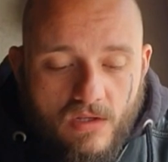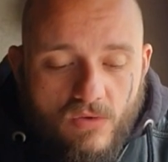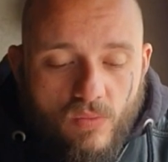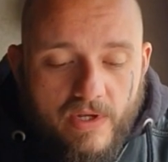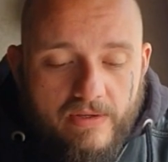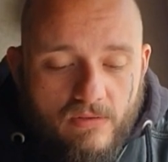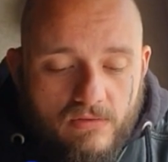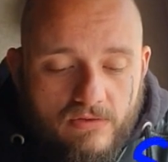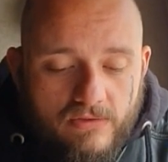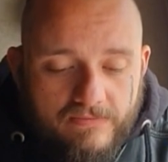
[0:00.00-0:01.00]
your
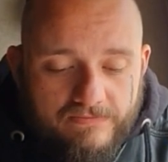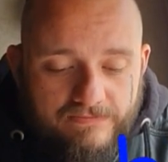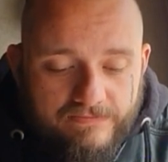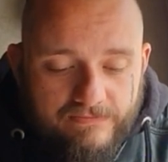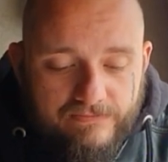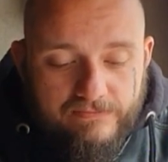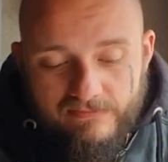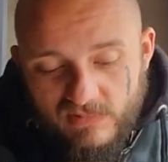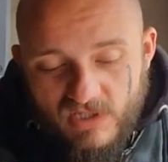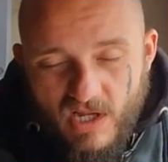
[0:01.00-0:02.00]
wheels
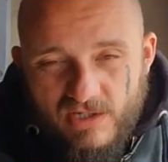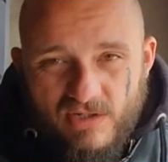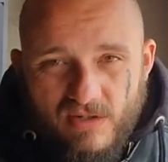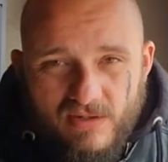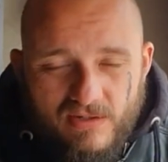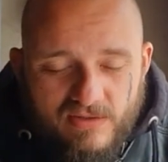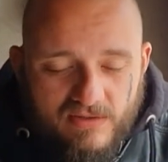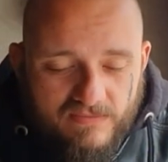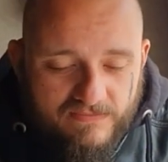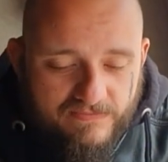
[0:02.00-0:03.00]
/ tyres,